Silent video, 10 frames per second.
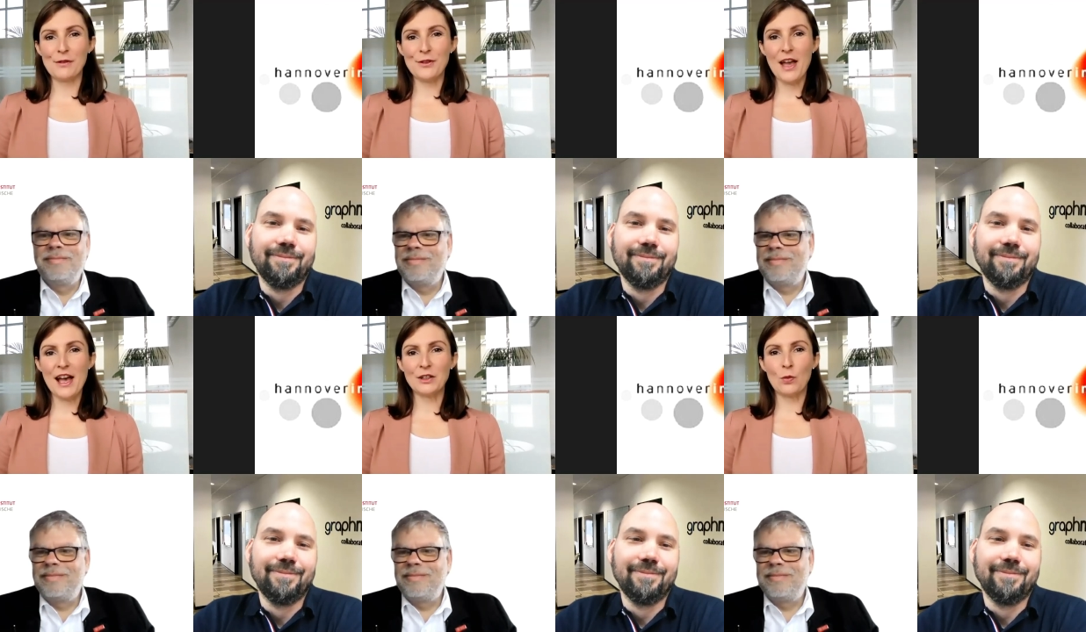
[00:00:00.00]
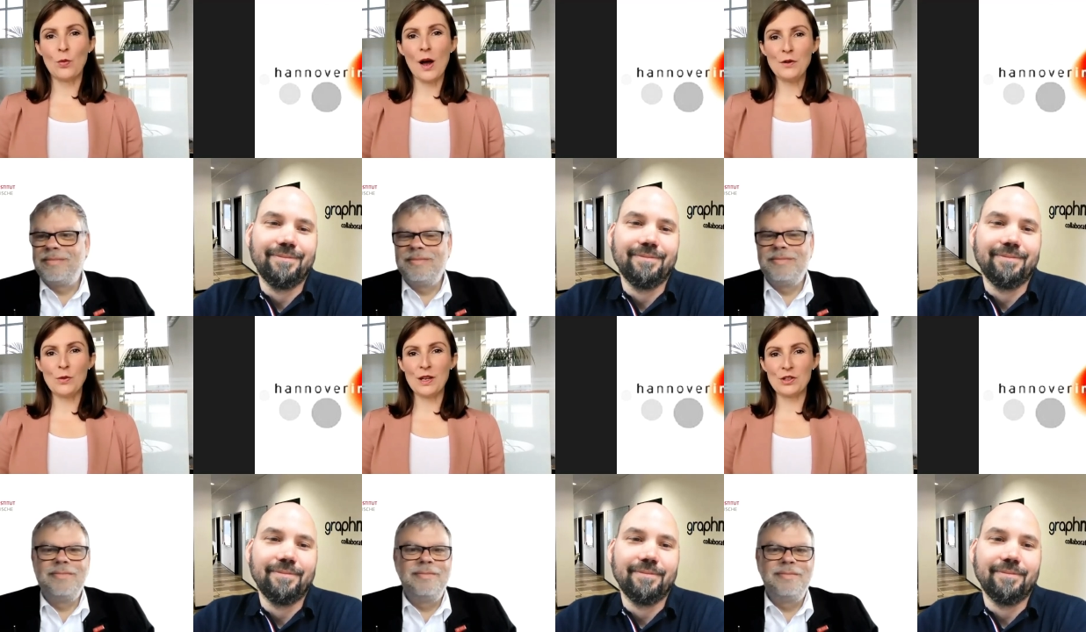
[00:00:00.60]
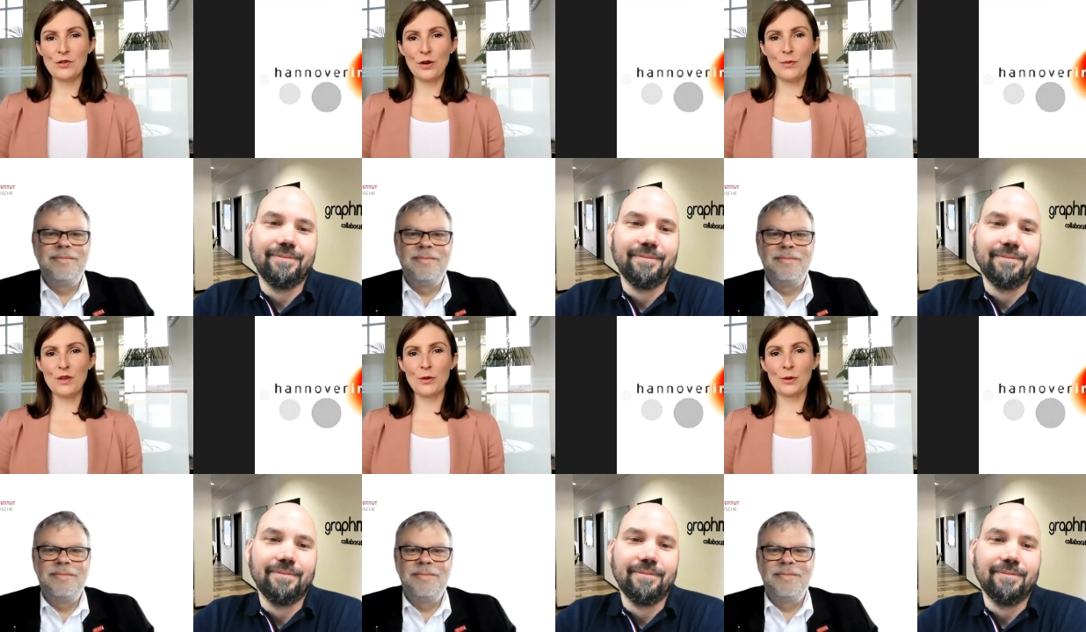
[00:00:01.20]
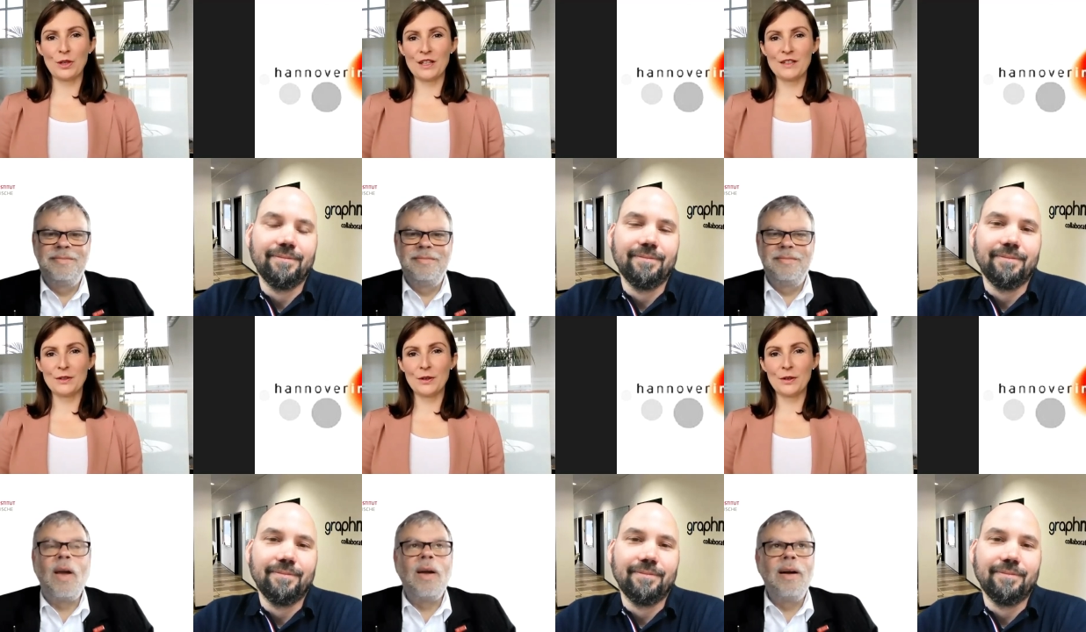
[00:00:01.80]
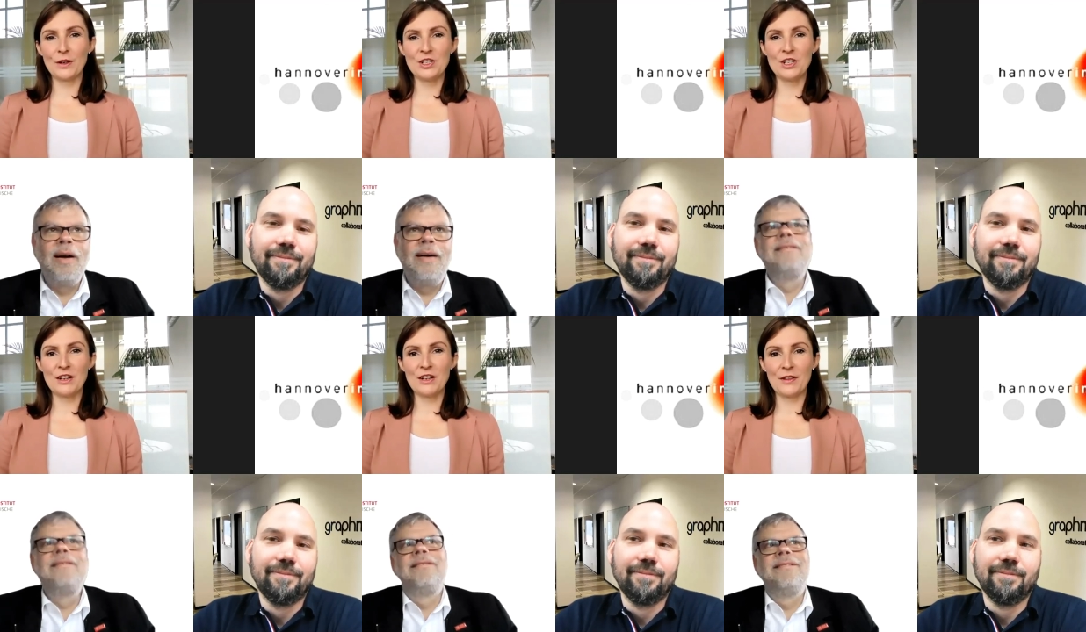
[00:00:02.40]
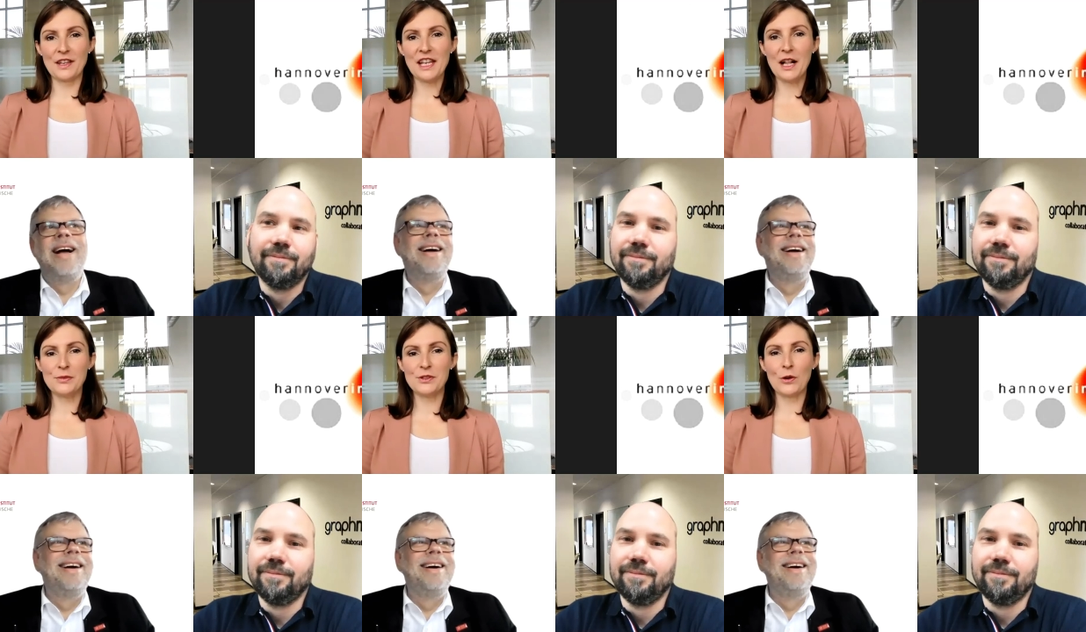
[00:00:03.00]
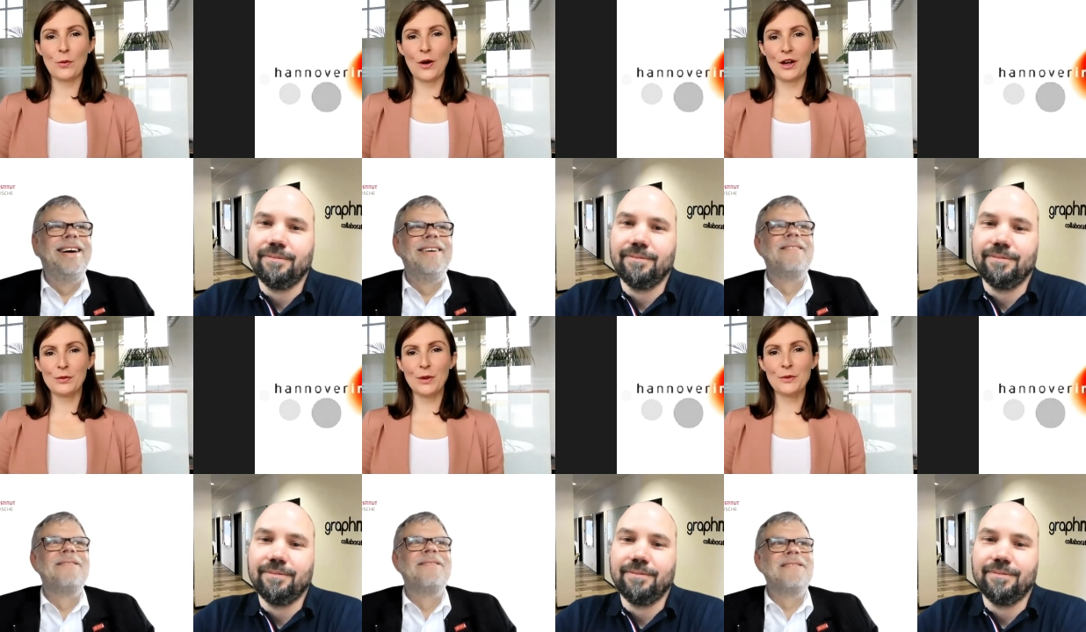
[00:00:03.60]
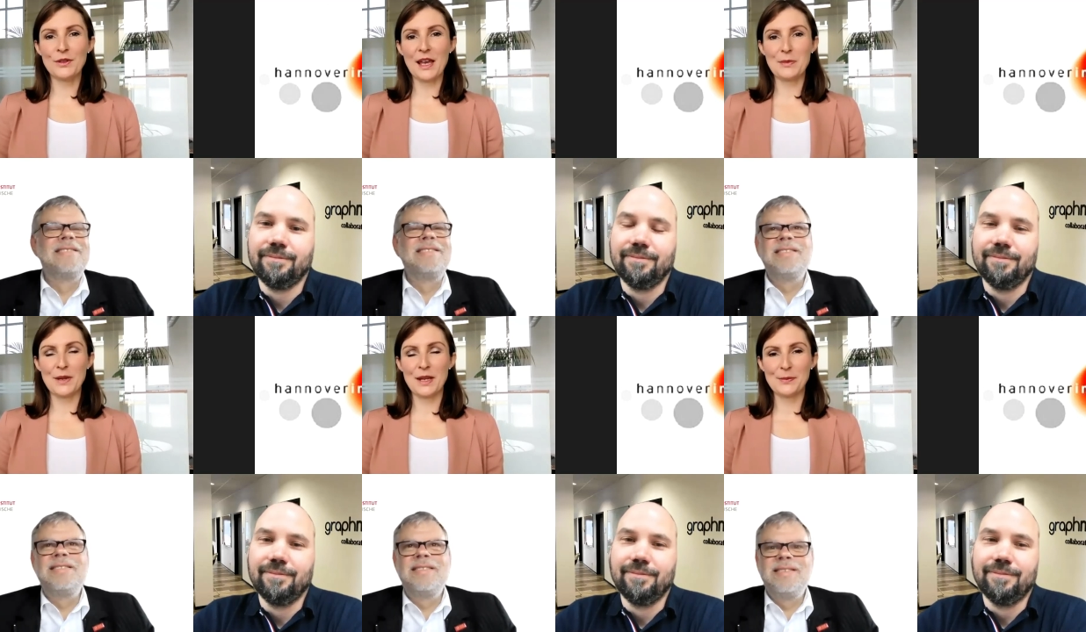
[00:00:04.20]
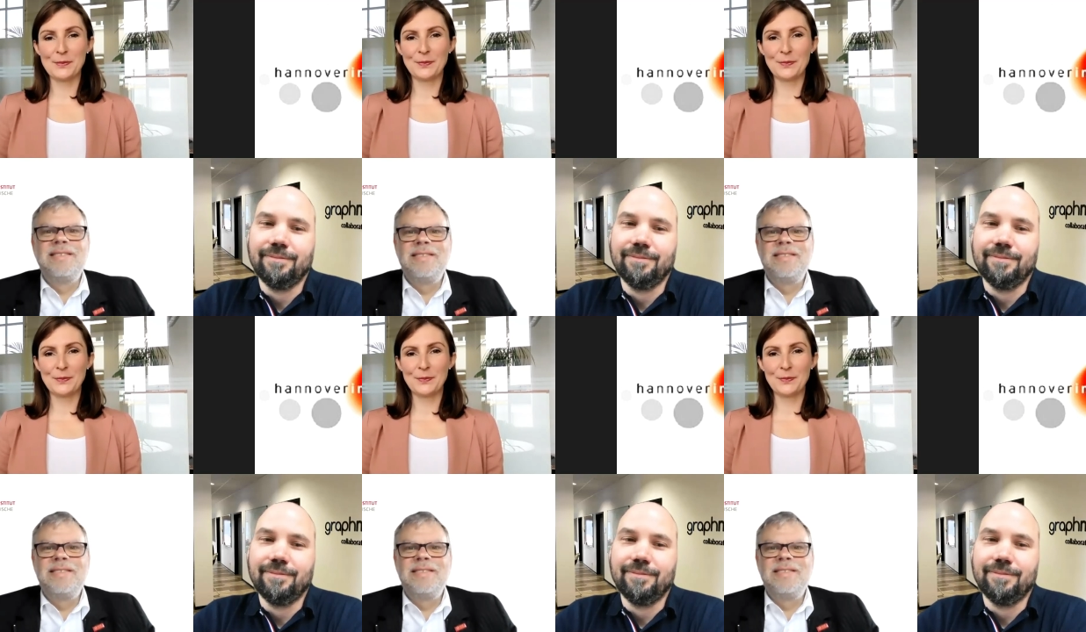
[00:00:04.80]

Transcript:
Speaker 1: If you had one wish from the audience or in general that helps your work, what would that be?